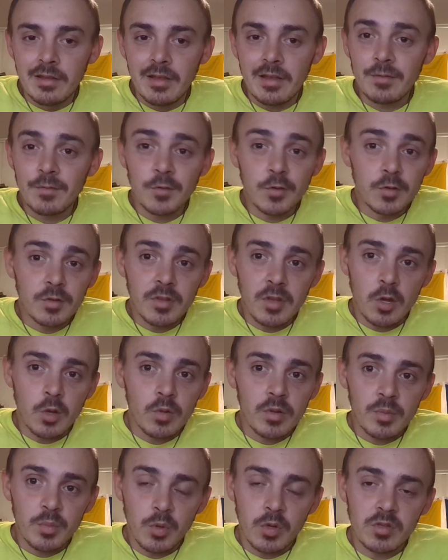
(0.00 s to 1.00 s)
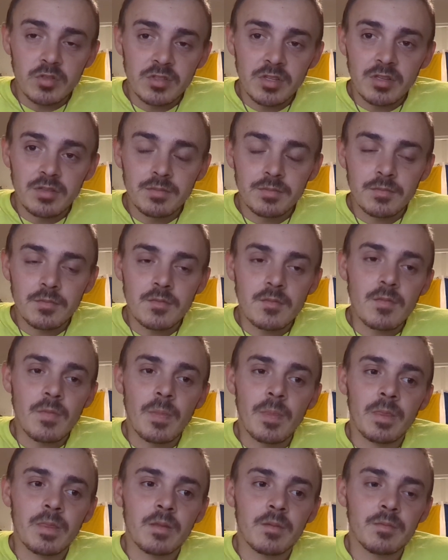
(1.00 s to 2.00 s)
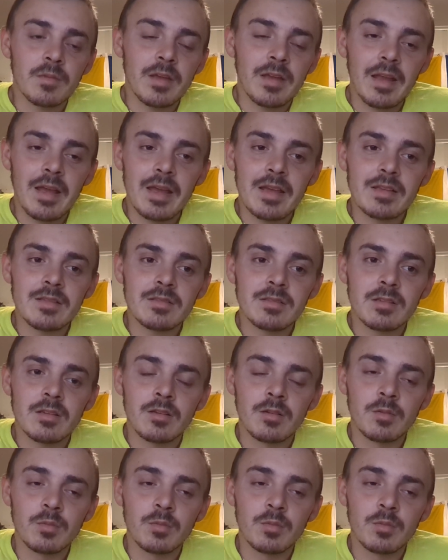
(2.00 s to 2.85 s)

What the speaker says: If you're the only person that has